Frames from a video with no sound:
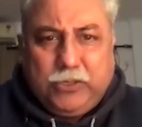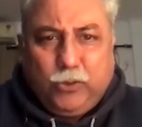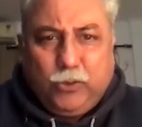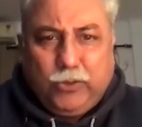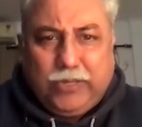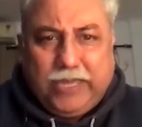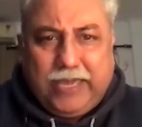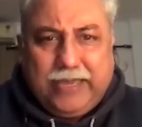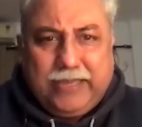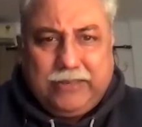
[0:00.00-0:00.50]

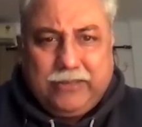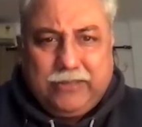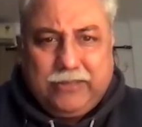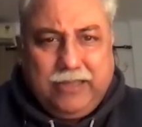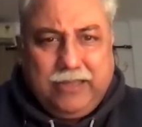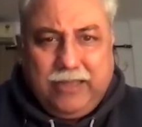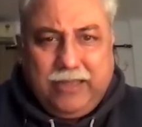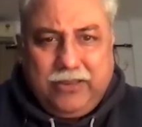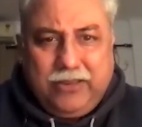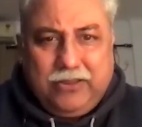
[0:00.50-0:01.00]
UK and
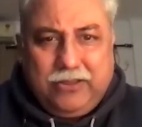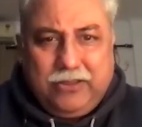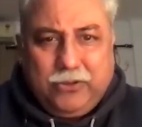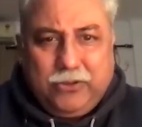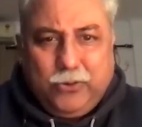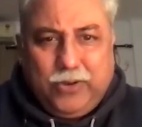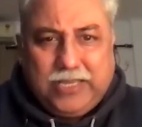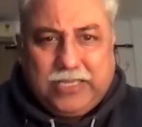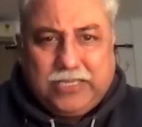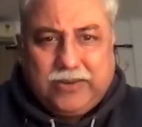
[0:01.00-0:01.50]
the
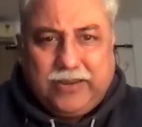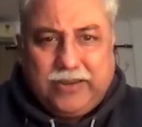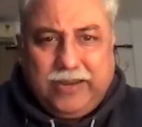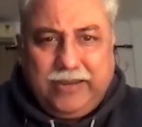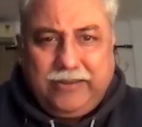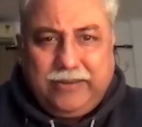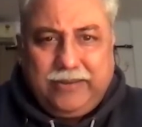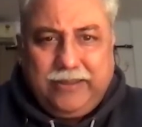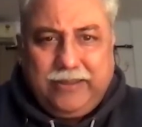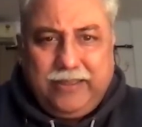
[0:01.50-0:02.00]
US,
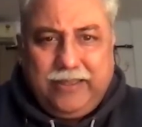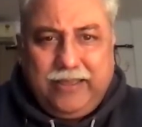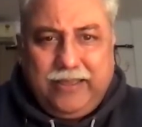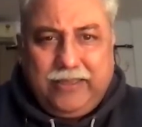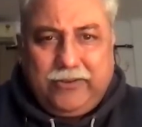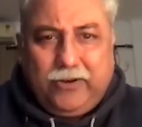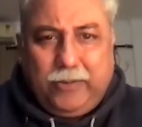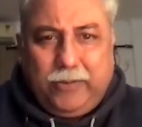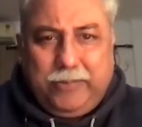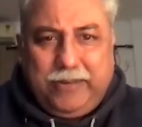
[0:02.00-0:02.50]
right?
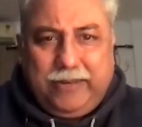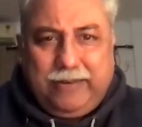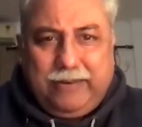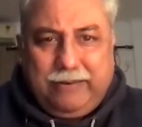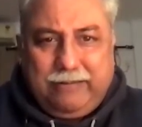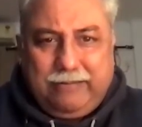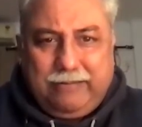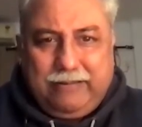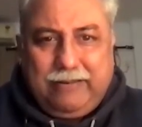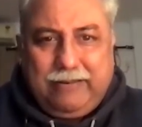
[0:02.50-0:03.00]
It would have been
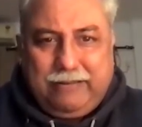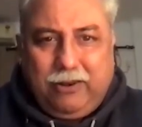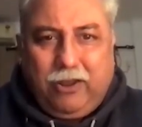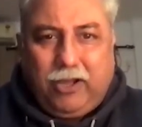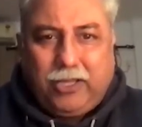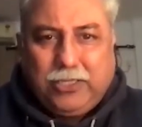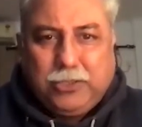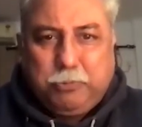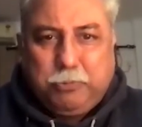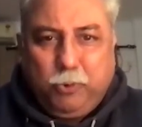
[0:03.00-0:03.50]
a
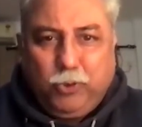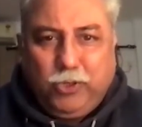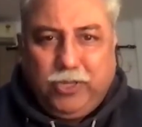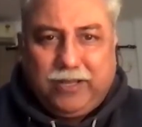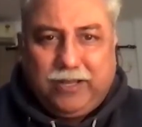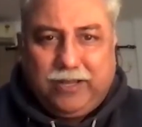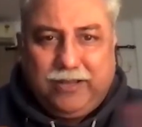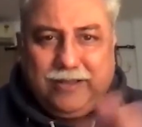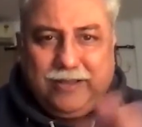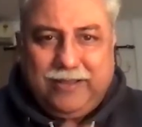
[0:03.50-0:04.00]
lot
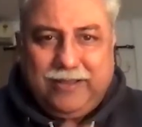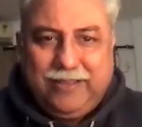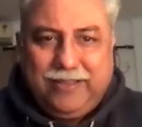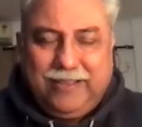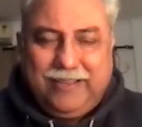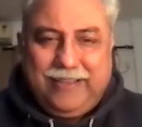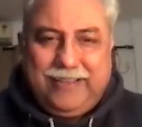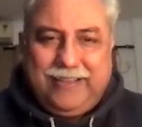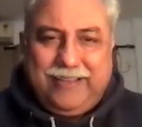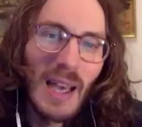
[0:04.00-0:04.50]
smoother.
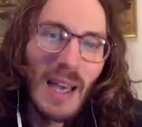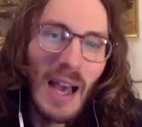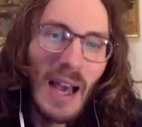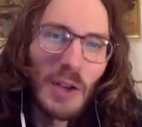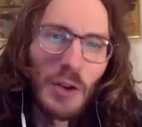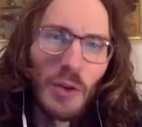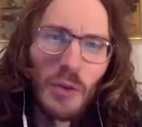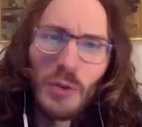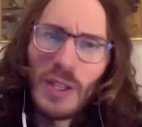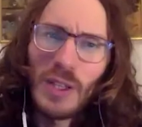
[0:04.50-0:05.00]
Yeah, I
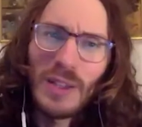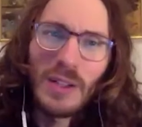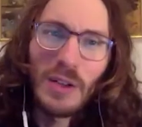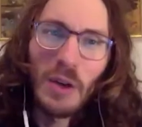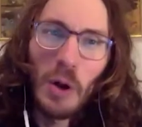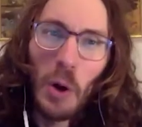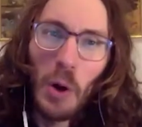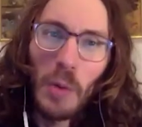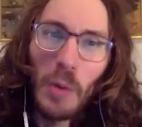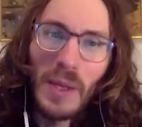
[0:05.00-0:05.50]
don't think there
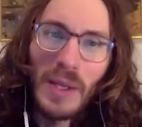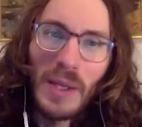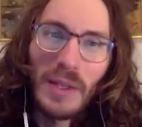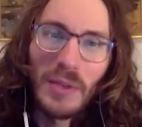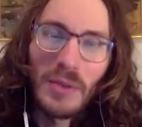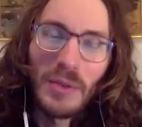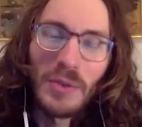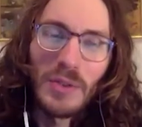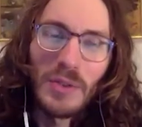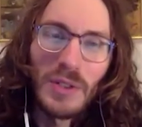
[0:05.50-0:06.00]
are many
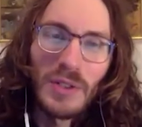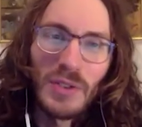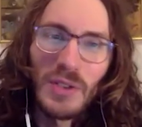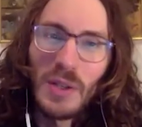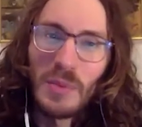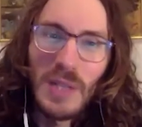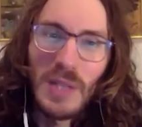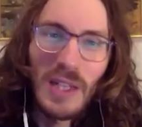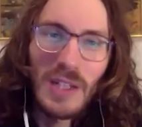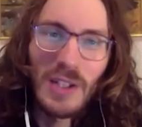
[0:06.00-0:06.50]
cruise
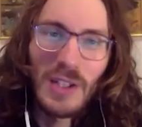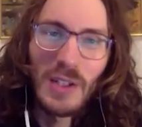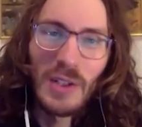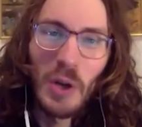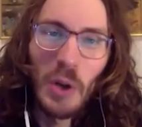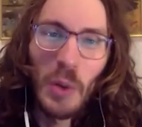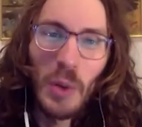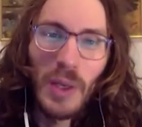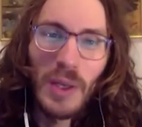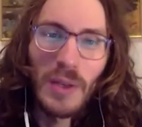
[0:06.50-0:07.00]
ships actually
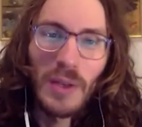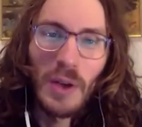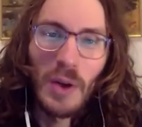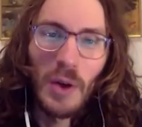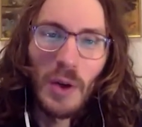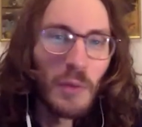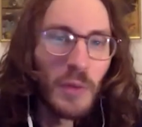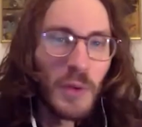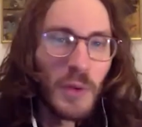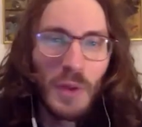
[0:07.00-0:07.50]
going
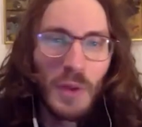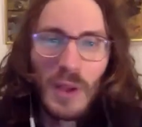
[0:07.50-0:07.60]
over the